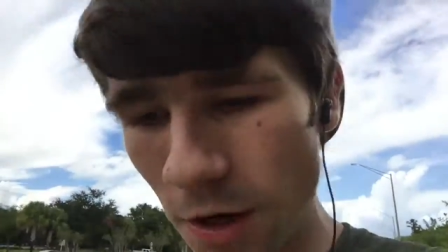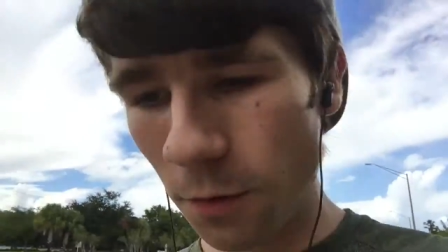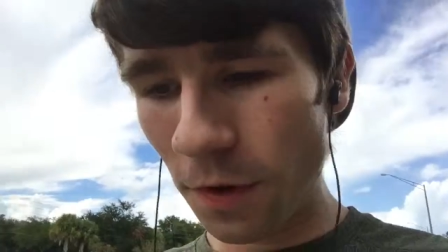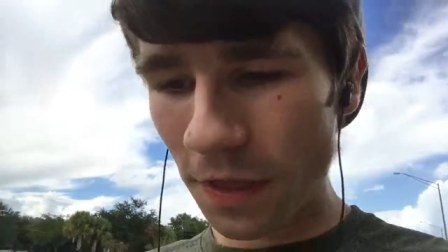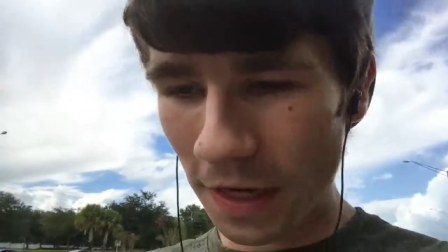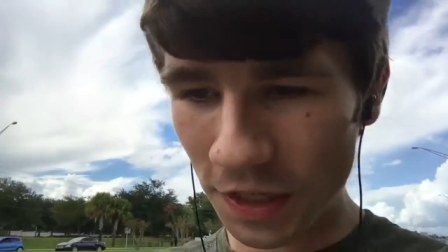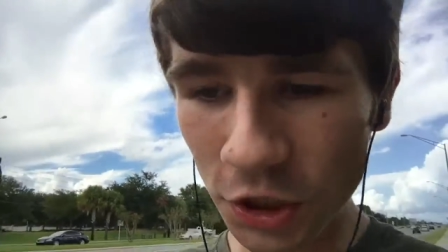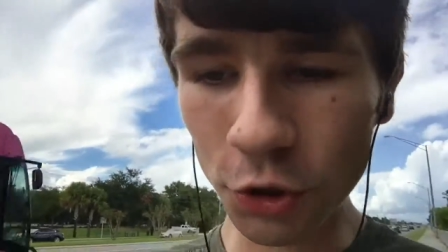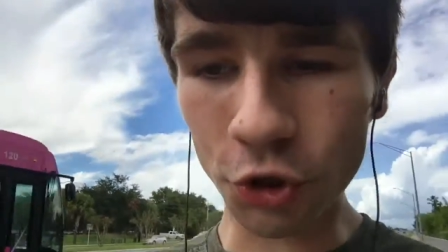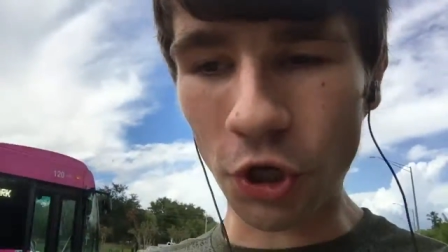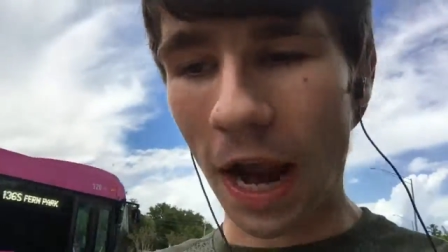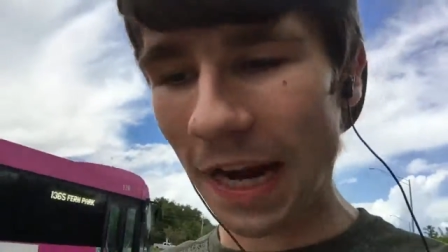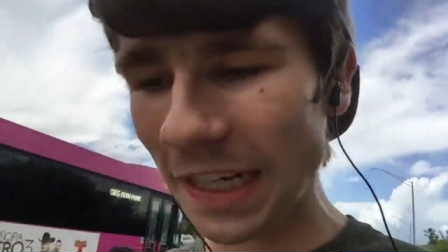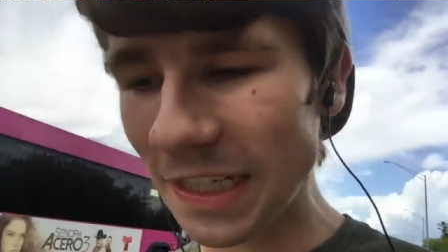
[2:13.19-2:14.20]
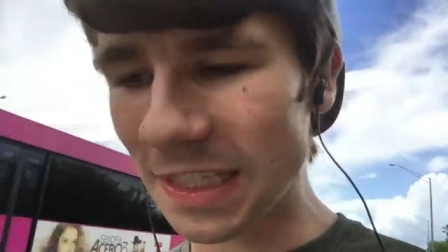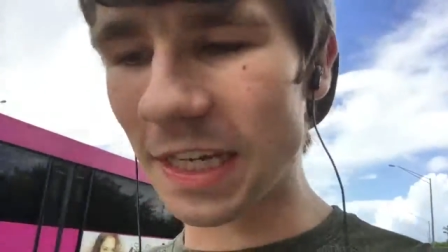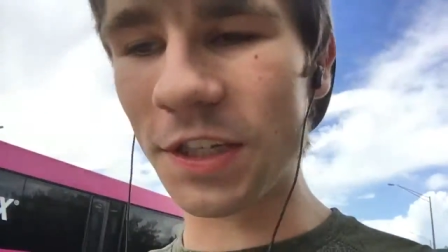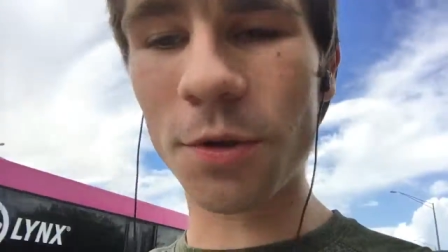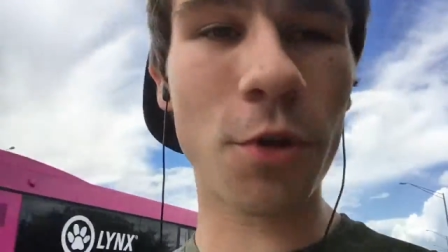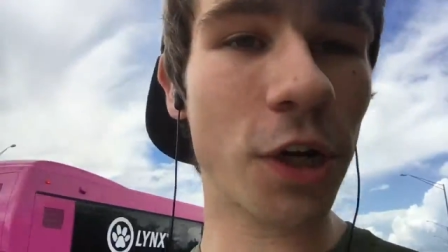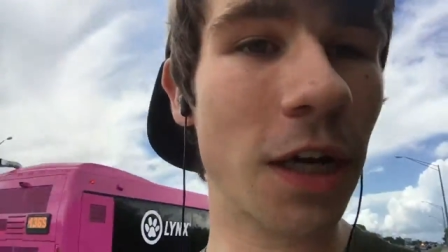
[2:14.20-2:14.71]
With this new tracking
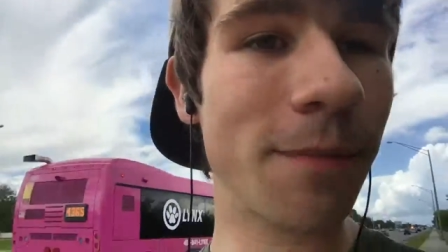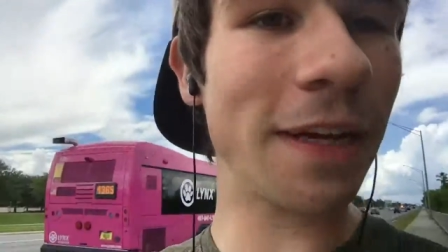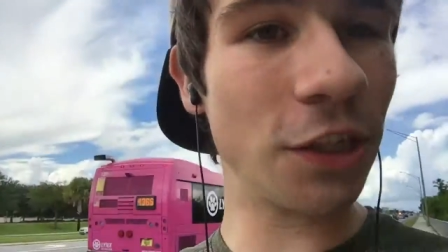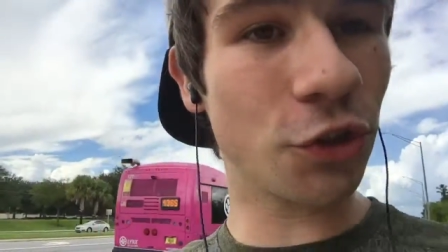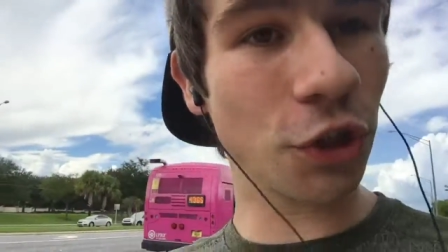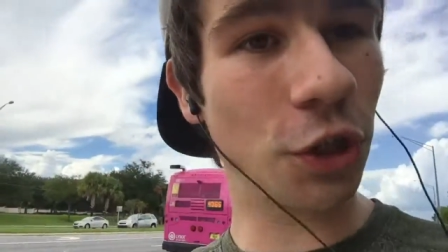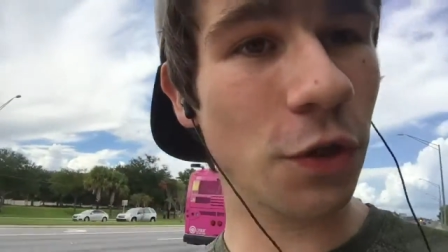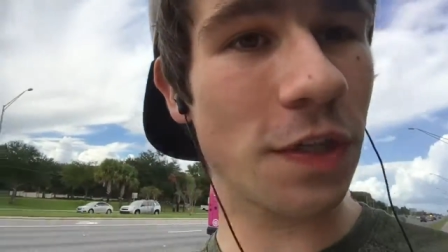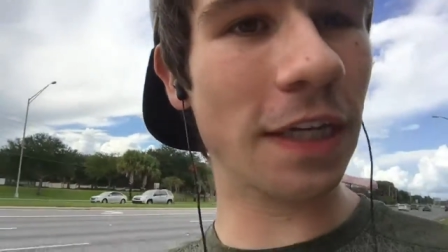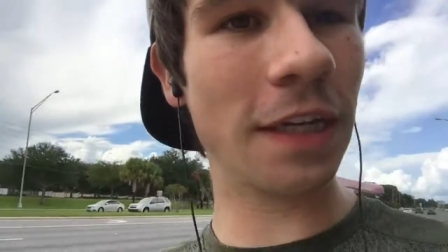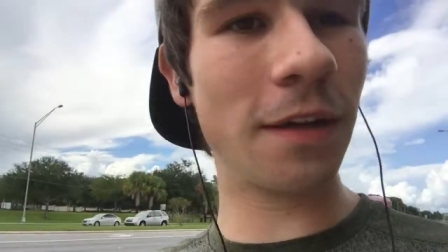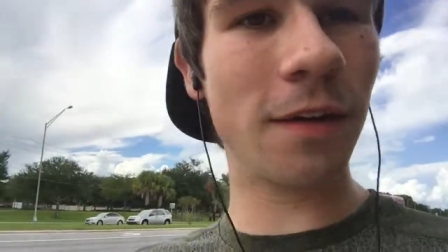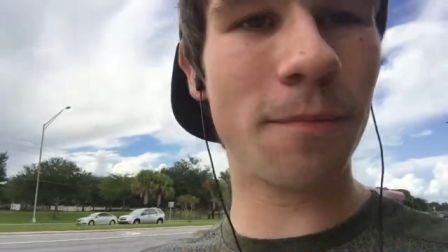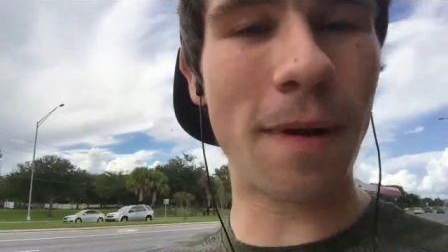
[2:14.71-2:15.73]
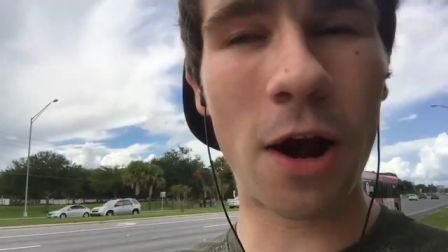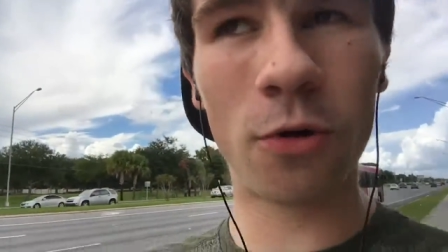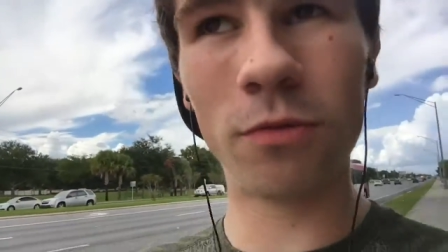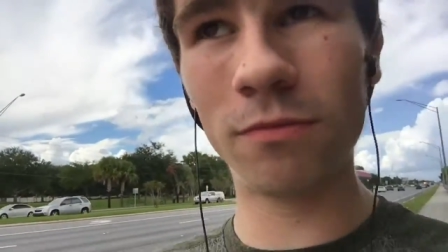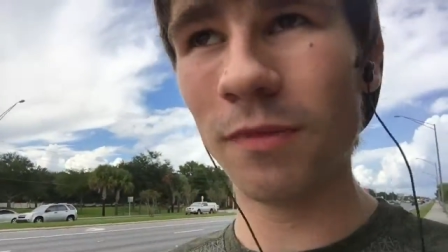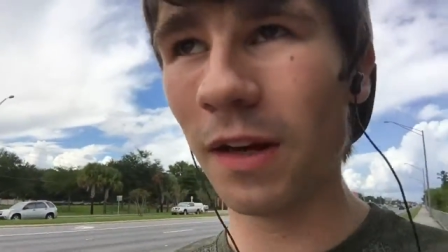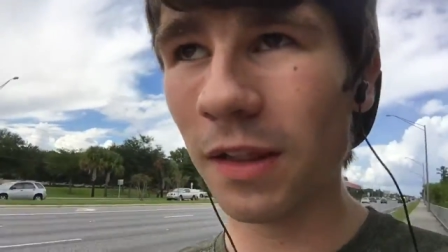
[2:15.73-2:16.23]
system they're going to be introducing in about
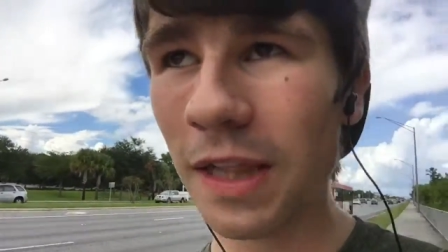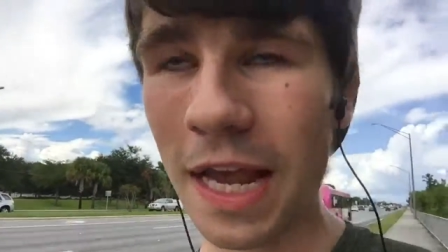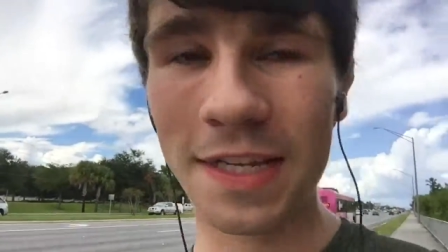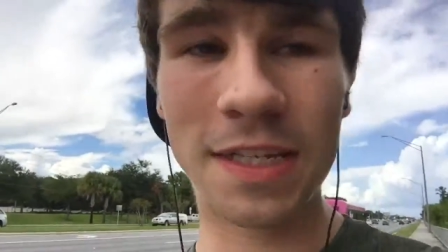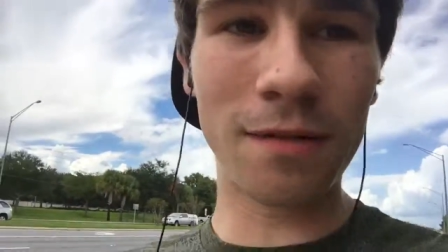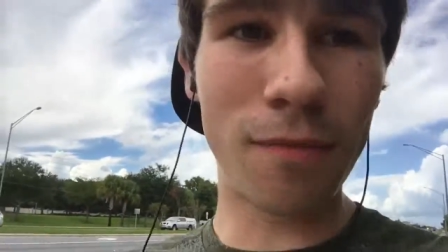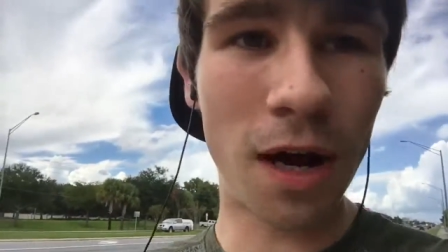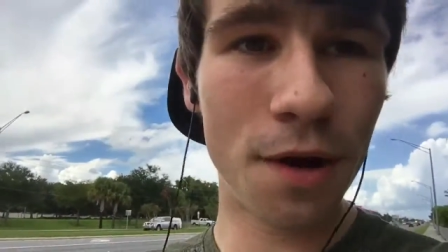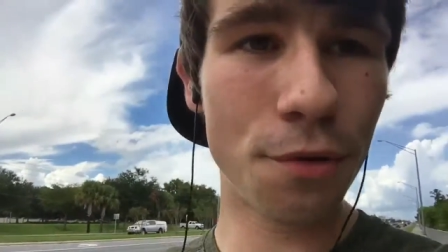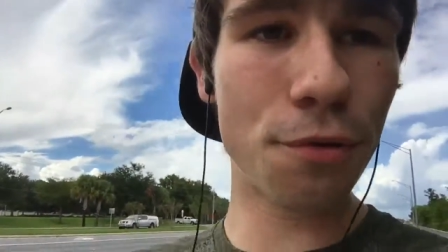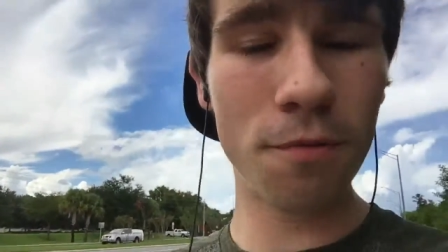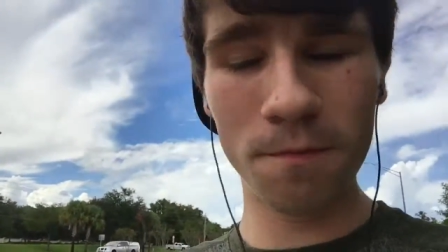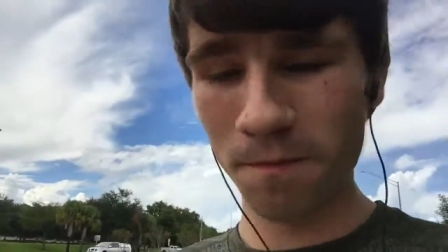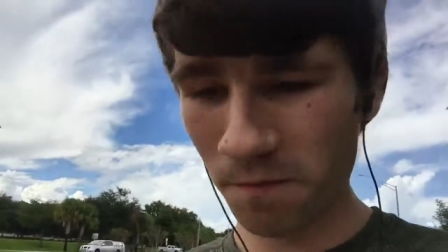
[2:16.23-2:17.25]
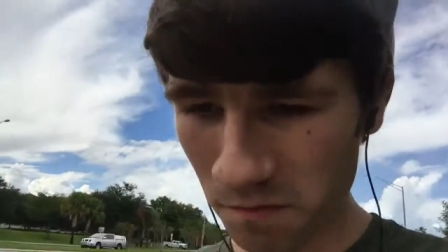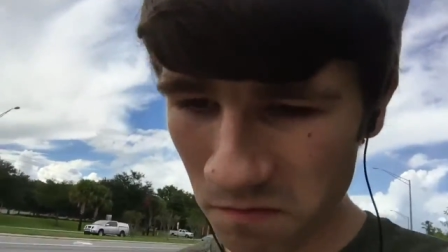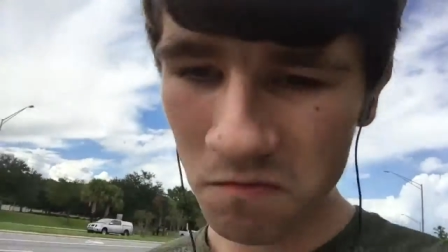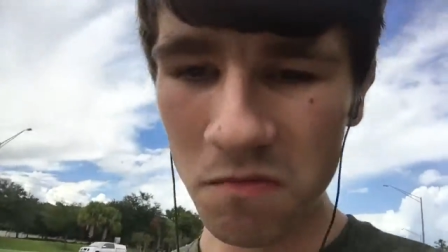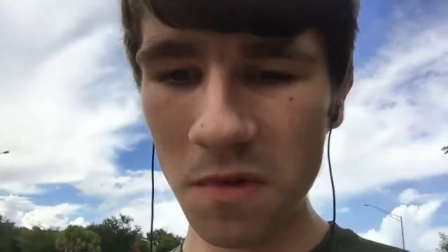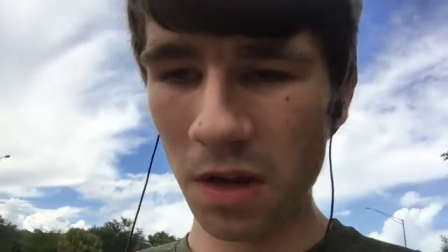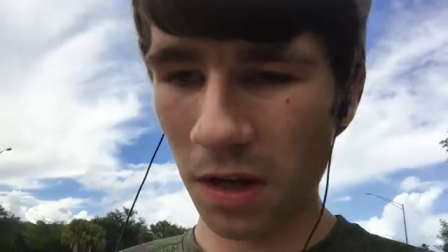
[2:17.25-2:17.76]
less than a month,
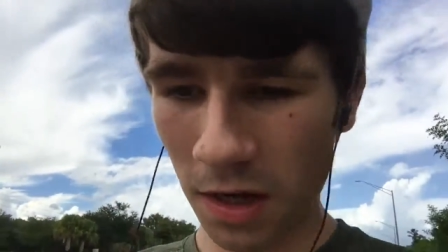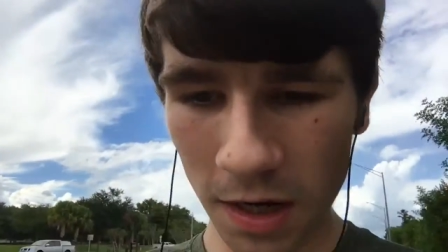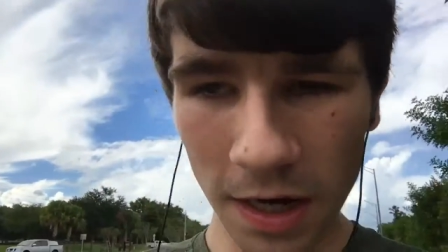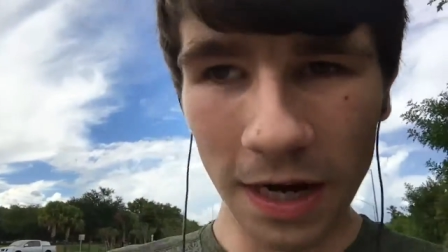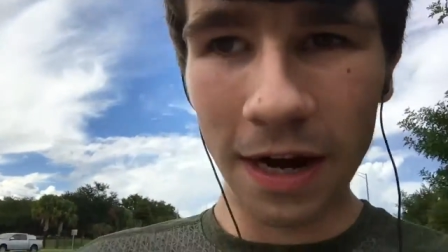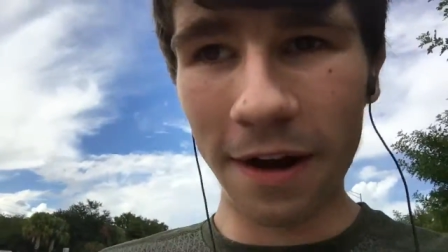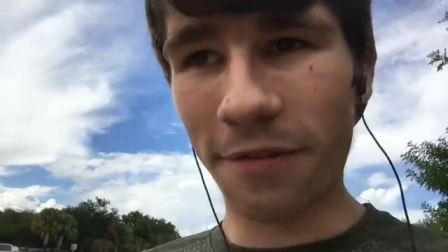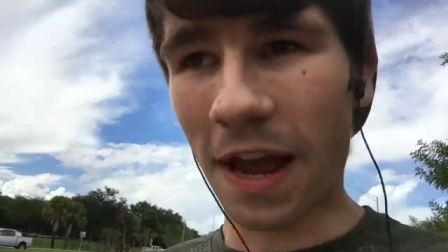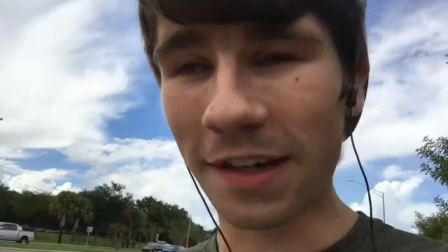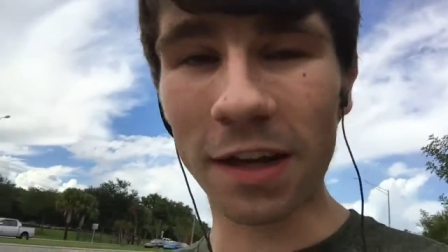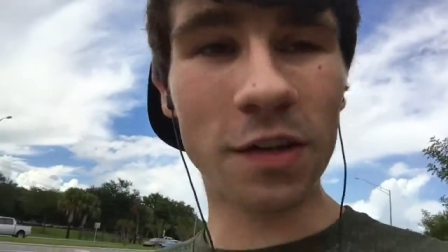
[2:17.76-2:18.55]
if that